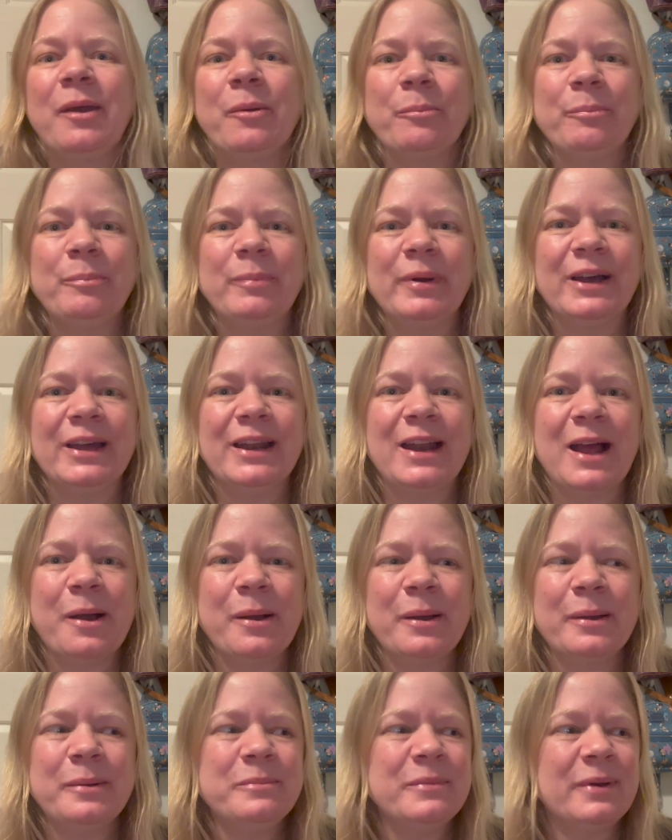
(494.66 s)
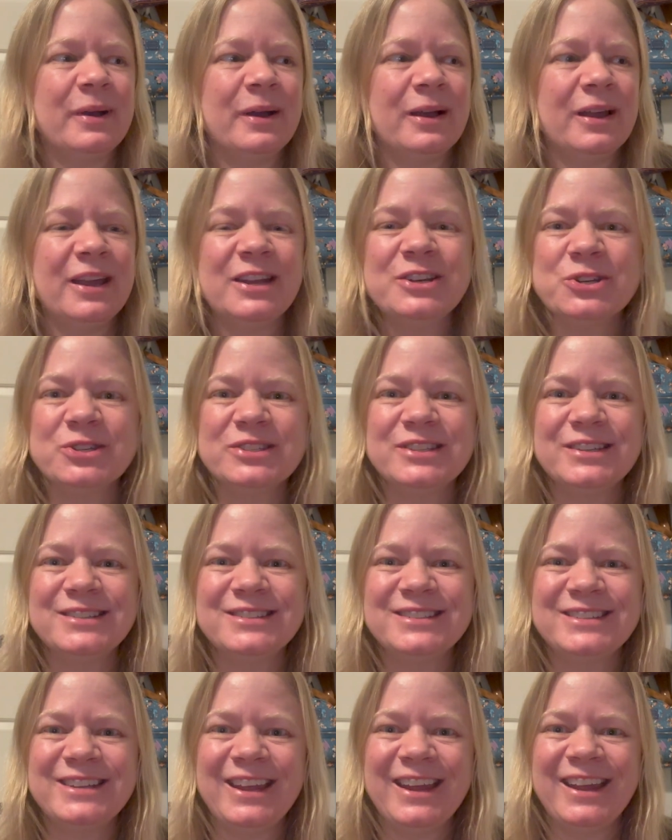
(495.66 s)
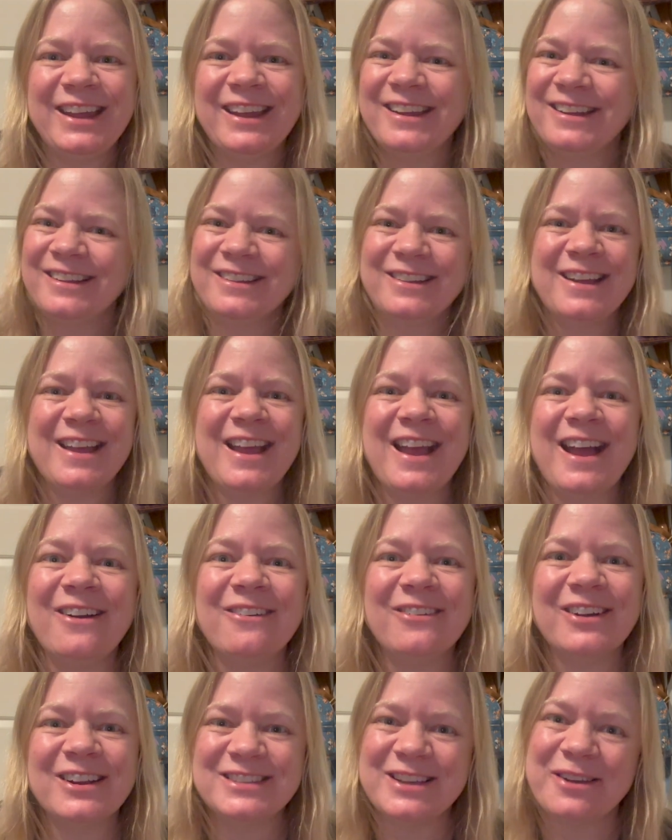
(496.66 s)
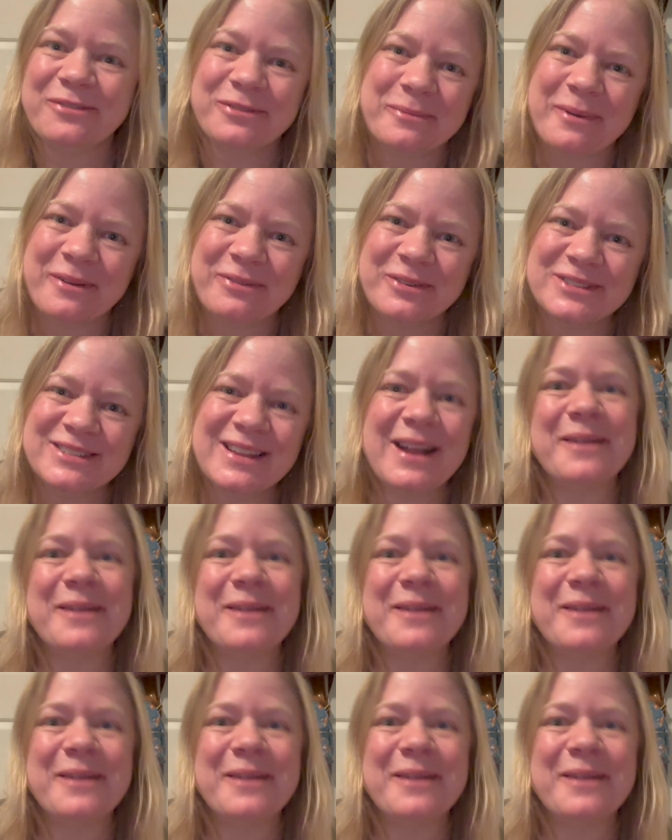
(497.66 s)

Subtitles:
But I'm interested in seeing how it works out for my first time.